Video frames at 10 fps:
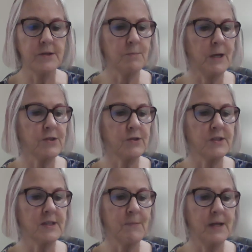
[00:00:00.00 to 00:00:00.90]
to make sure
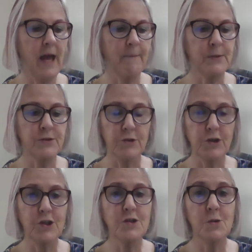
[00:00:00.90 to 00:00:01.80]
something happens or
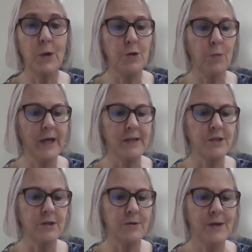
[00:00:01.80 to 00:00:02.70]
occurs the way you want it
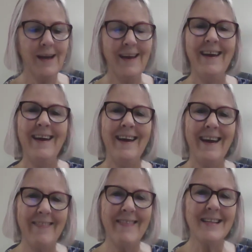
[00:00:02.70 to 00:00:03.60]
to,
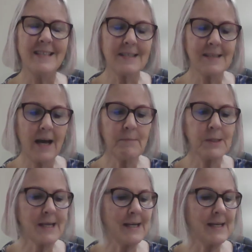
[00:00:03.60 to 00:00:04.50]
and then
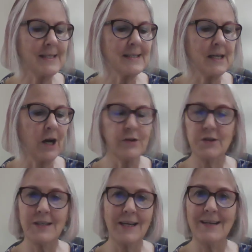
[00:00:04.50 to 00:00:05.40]
simultaneously
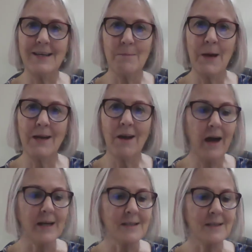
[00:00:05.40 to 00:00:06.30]
understanding it may
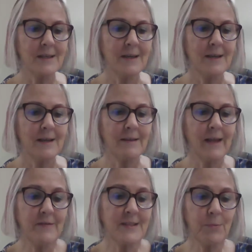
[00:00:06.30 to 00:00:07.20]
not.
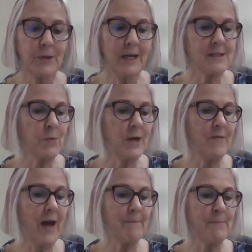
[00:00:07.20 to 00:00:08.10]
Life simply has a way
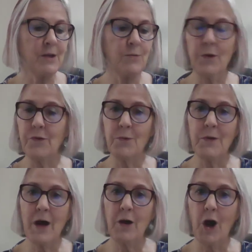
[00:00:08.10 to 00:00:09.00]
of happening with or
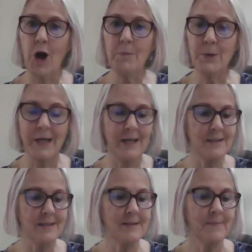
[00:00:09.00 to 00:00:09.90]
without our
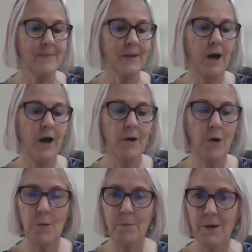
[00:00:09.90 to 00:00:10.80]
plans, our
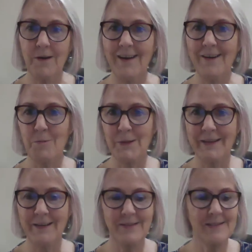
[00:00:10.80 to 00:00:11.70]
hope, and our
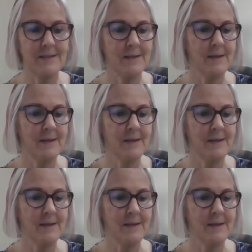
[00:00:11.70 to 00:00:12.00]
beliefs.